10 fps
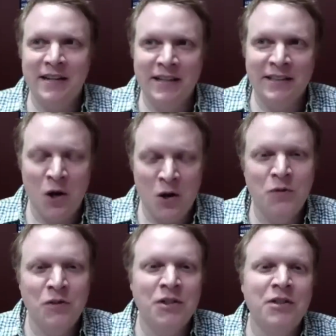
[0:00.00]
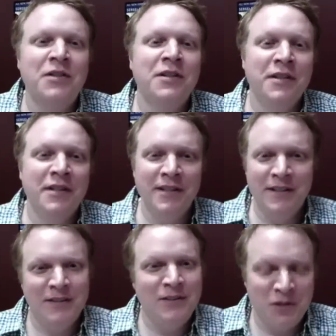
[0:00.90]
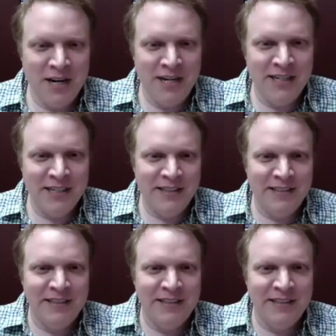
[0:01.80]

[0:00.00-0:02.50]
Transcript: it's a hoser trying to